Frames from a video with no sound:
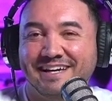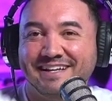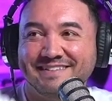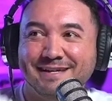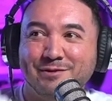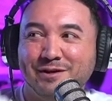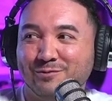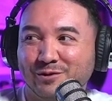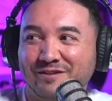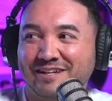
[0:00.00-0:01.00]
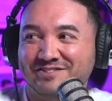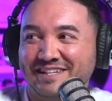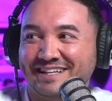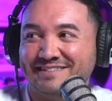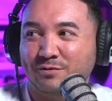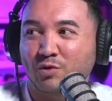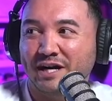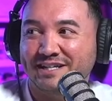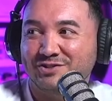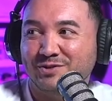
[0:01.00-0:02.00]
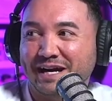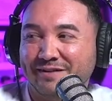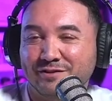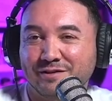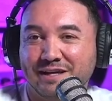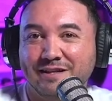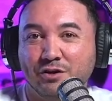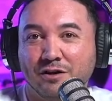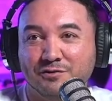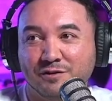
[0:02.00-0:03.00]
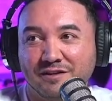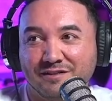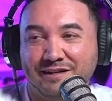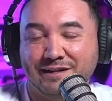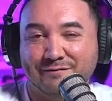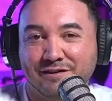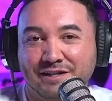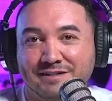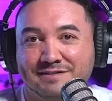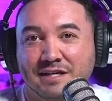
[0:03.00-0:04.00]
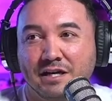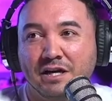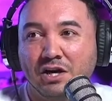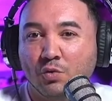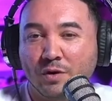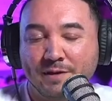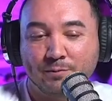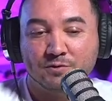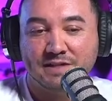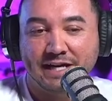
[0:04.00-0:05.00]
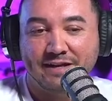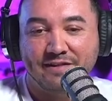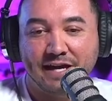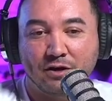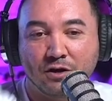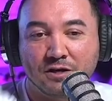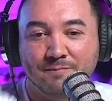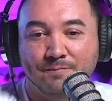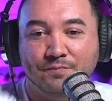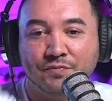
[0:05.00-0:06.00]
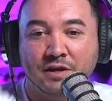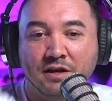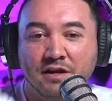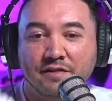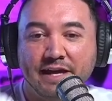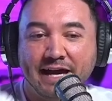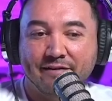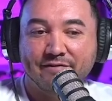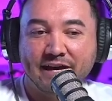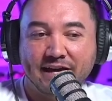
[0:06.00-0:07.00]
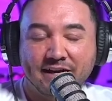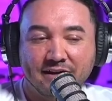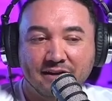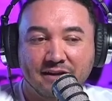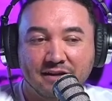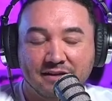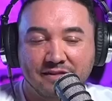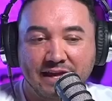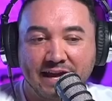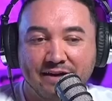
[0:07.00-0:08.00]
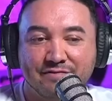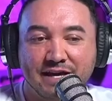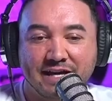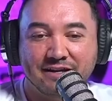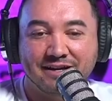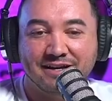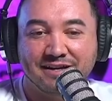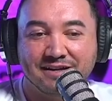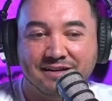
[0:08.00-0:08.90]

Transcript: damn, you had really great genetics. Like, why did you have to do that? And then you also the other thing I find is when people diet that hard, they have that they have that uh